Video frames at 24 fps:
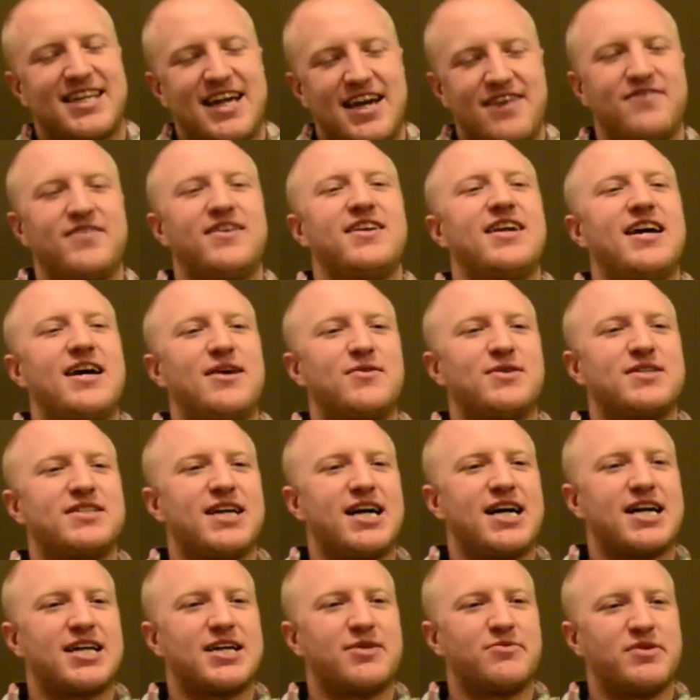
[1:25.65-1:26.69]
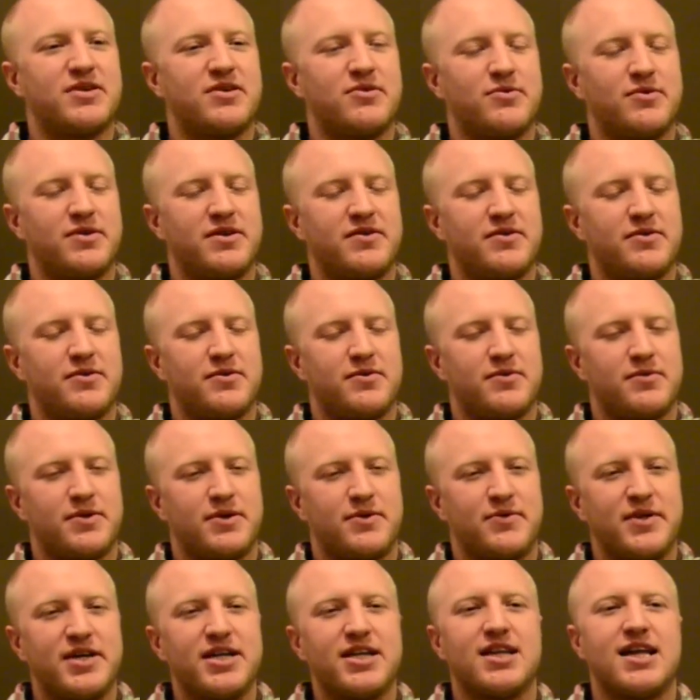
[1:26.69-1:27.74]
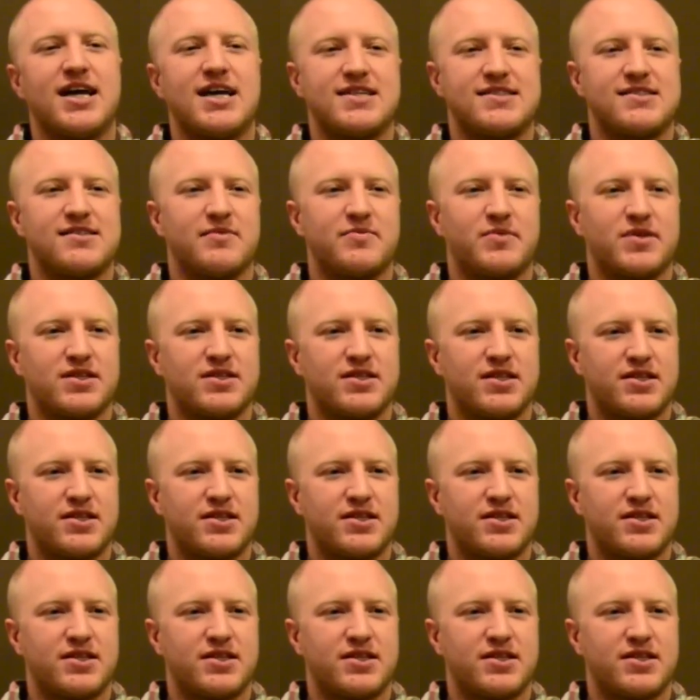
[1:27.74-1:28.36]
Kevin and I were talking, we realized something,